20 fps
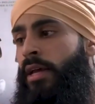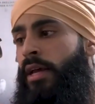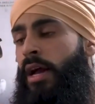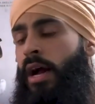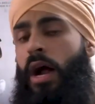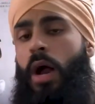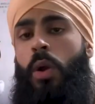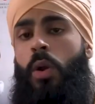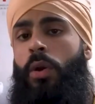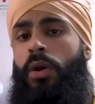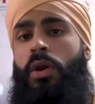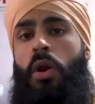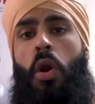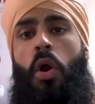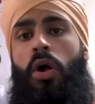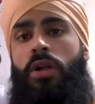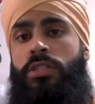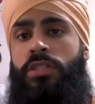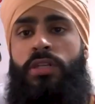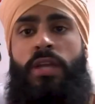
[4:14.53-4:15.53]
all the
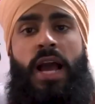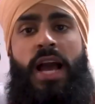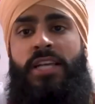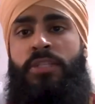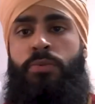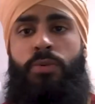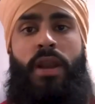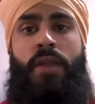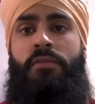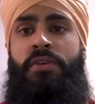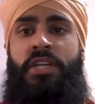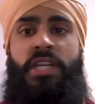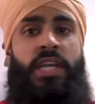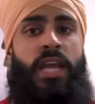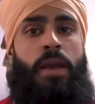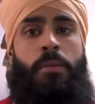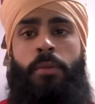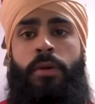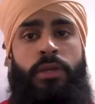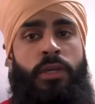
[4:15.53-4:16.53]
girls, guys, whatever,
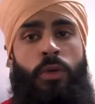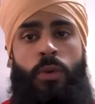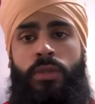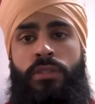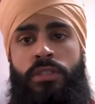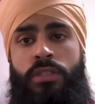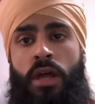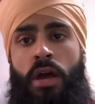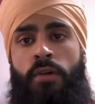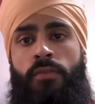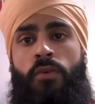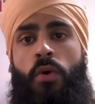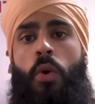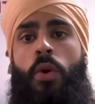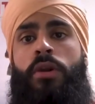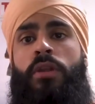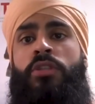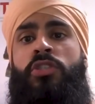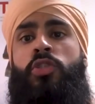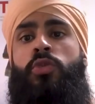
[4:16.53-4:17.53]
DMing you and stuff? Or
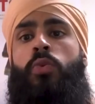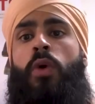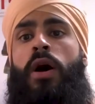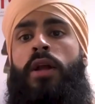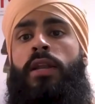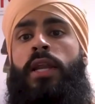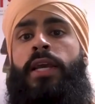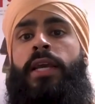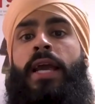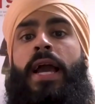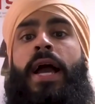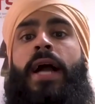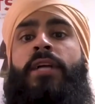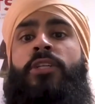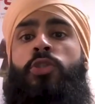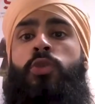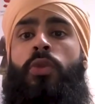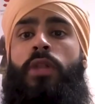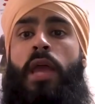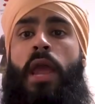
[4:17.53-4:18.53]
did you want like
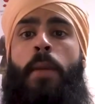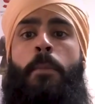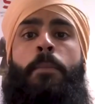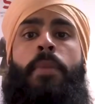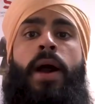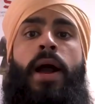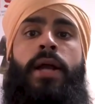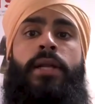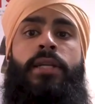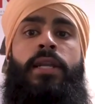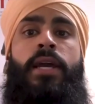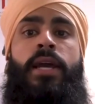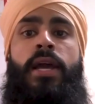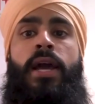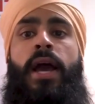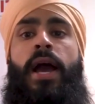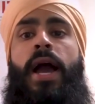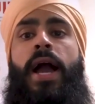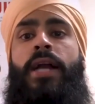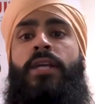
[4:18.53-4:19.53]
actual impact?
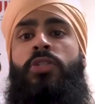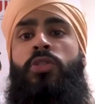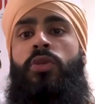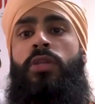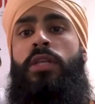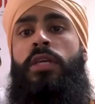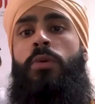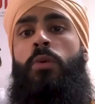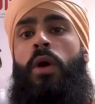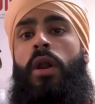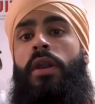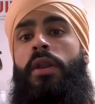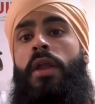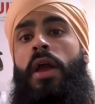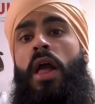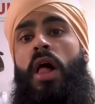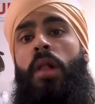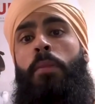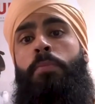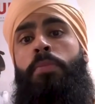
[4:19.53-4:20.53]
Actually wanted to
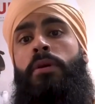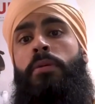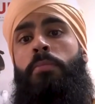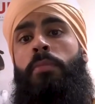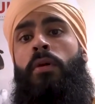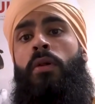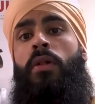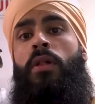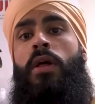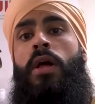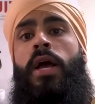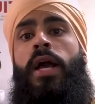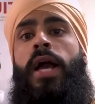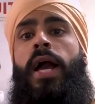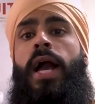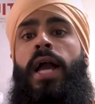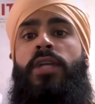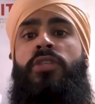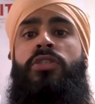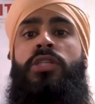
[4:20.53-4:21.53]
help people?
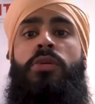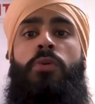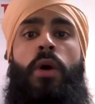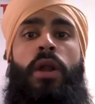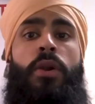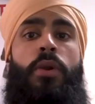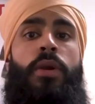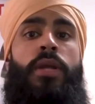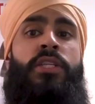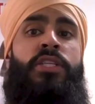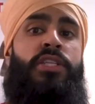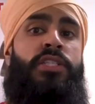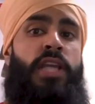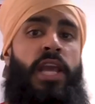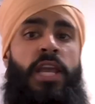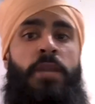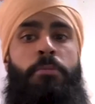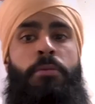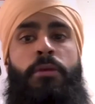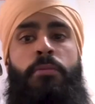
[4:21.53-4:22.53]
Actually wanted to
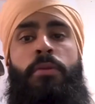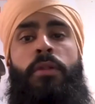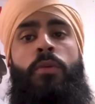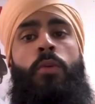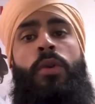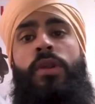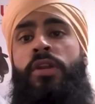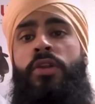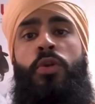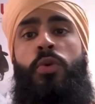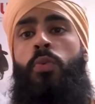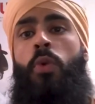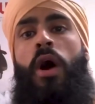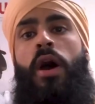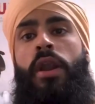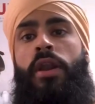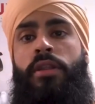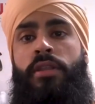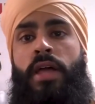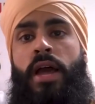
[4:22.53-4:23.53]
entertain people? What did you
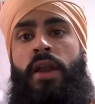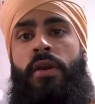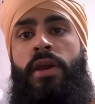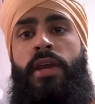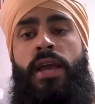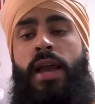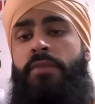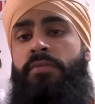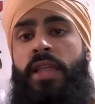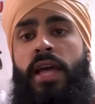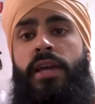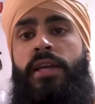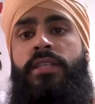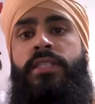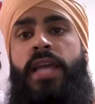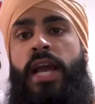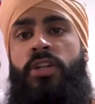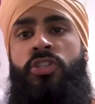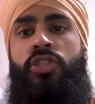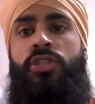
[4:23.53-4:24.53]
want out of that, right? You have that
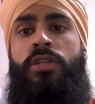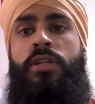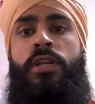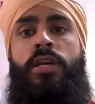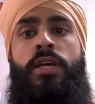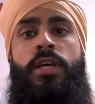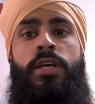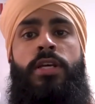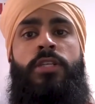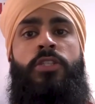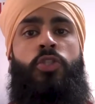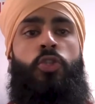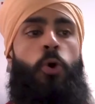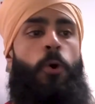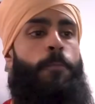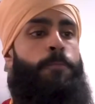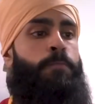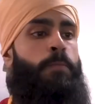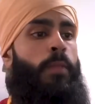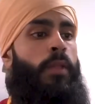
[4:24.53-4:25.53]
intention. So